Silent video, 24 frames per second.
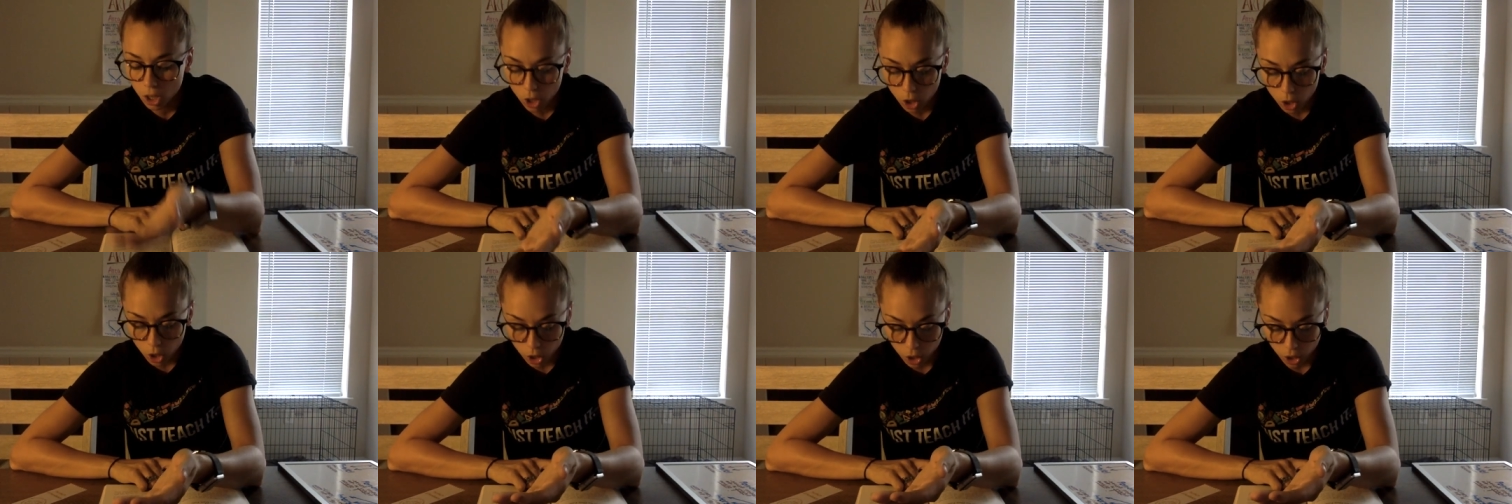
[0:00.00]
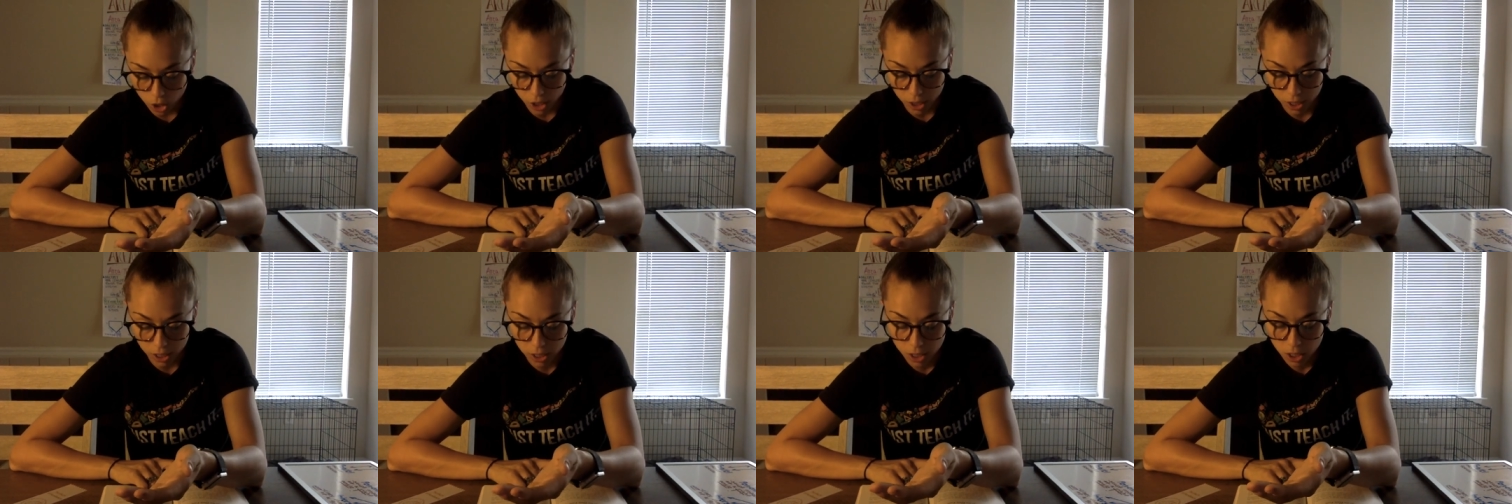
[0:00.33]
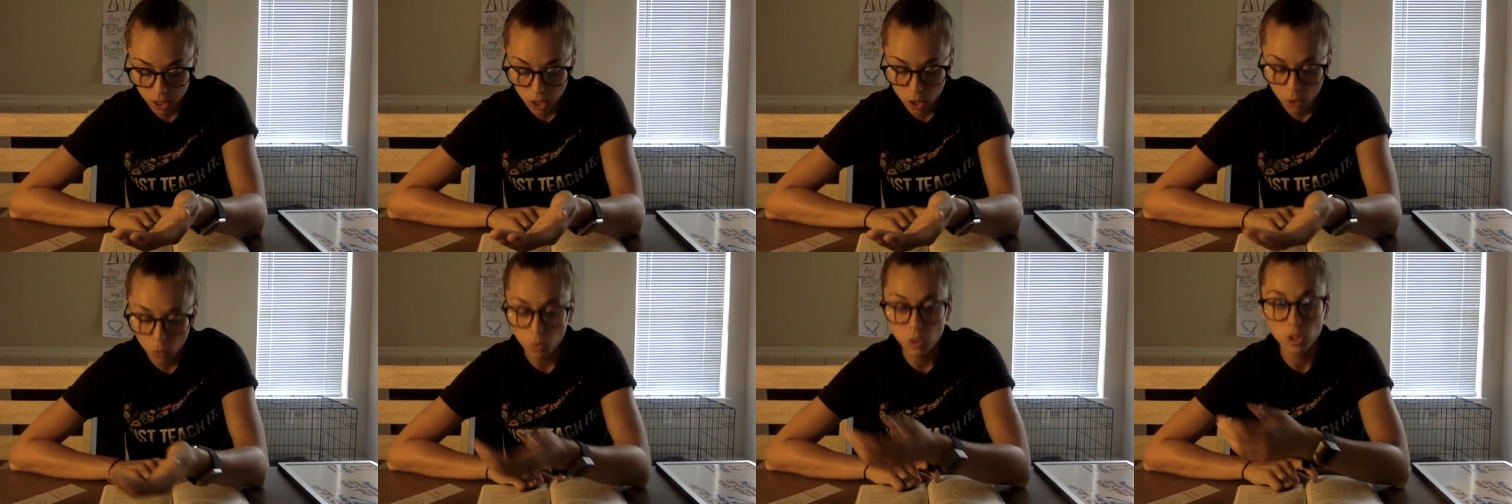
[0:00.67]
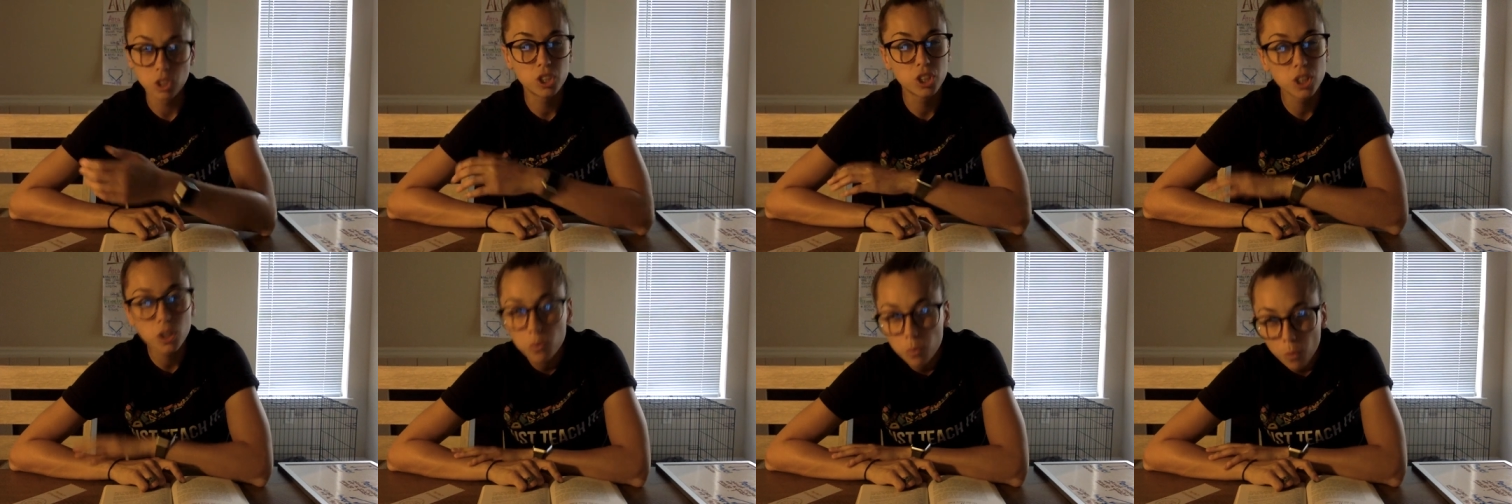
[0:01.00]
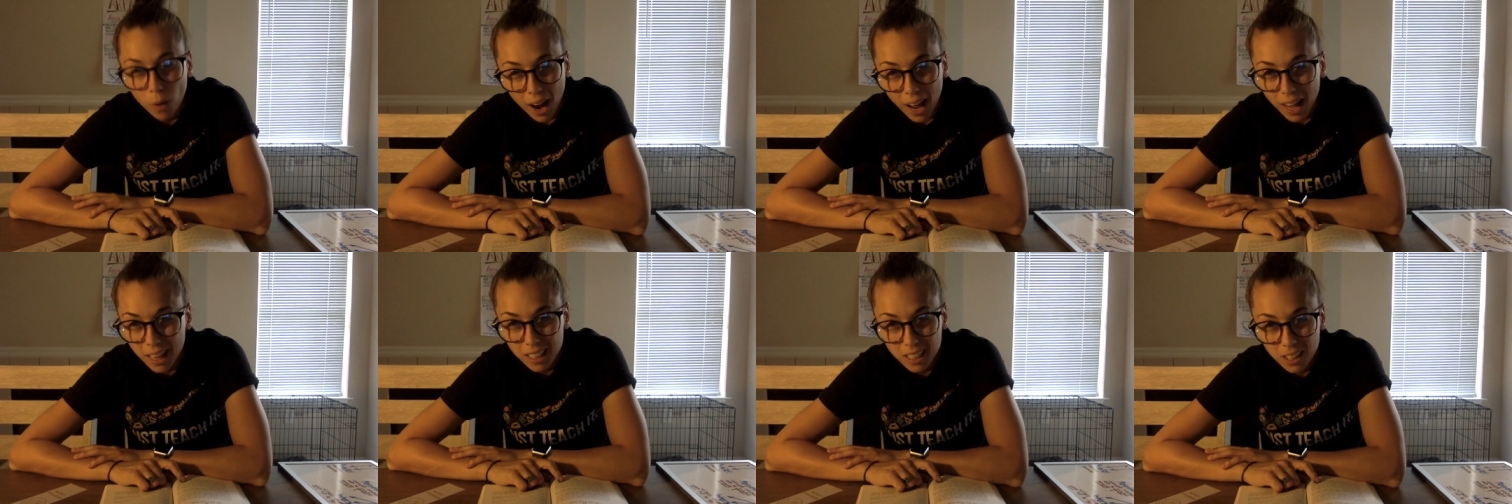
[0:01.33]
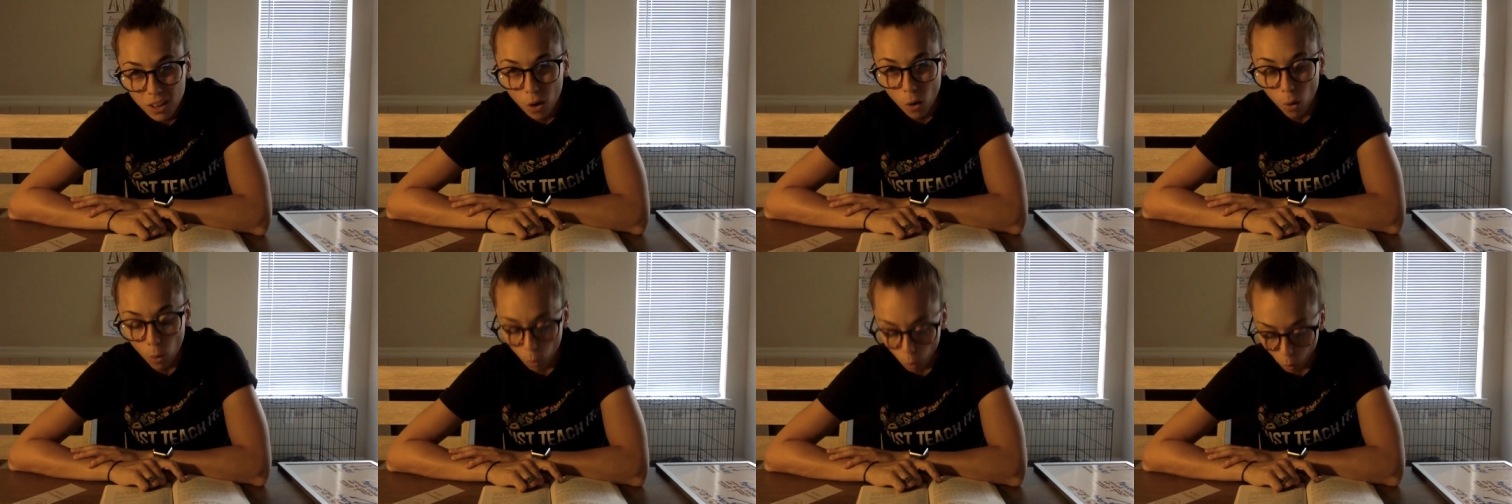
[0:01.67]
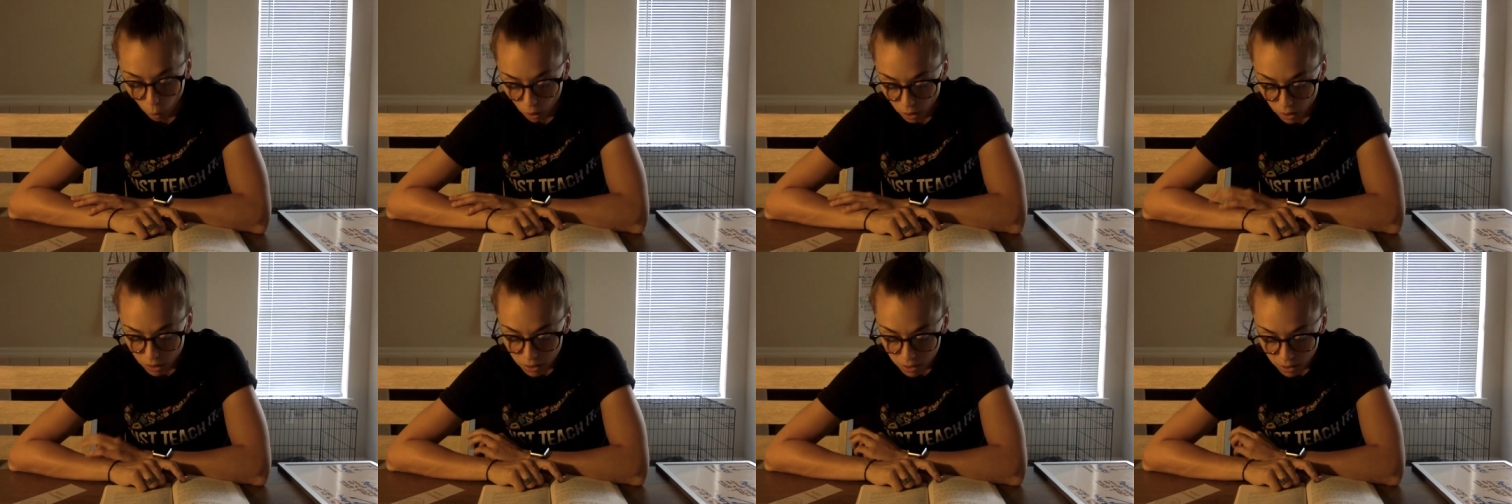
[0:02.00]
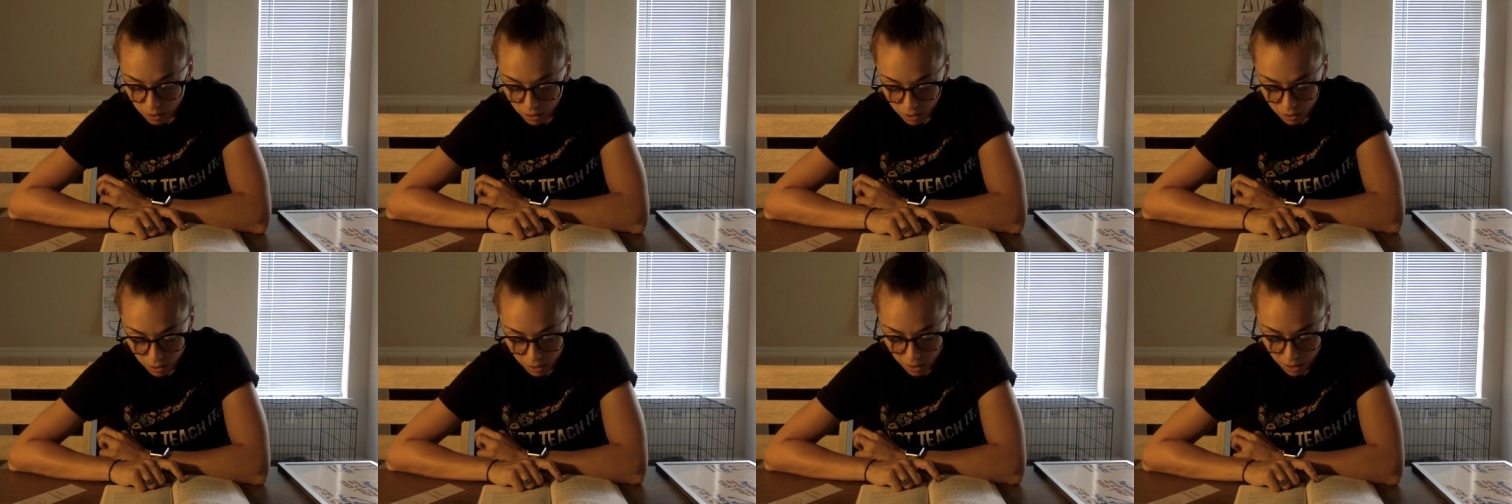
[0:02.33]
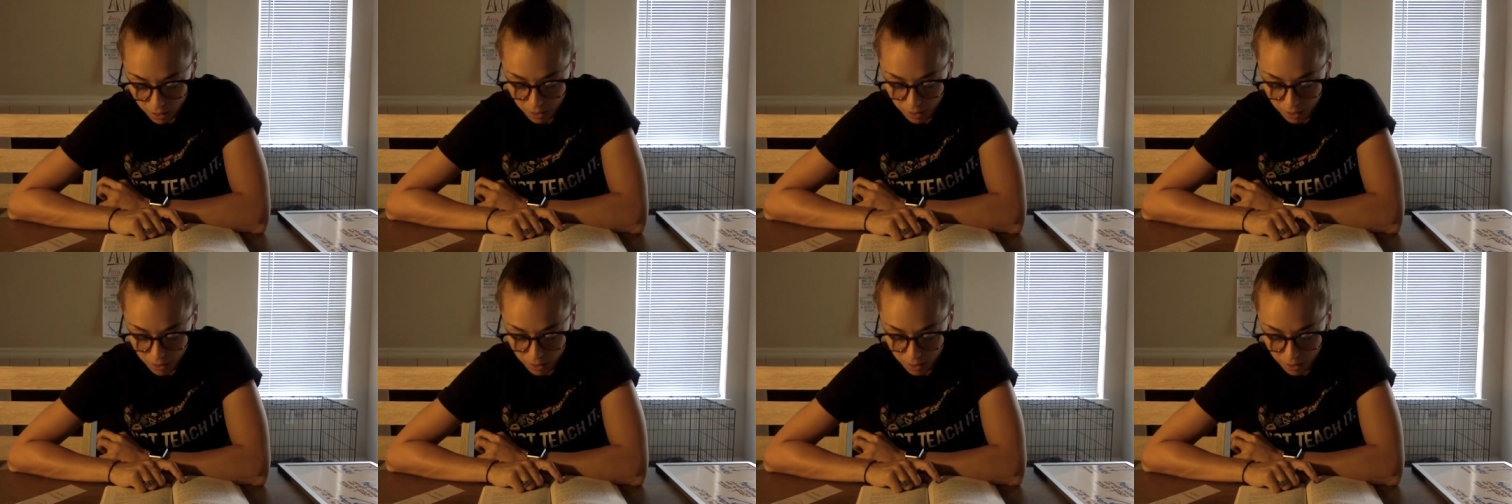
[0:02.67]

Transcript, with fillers: hood? Was she riding a horse?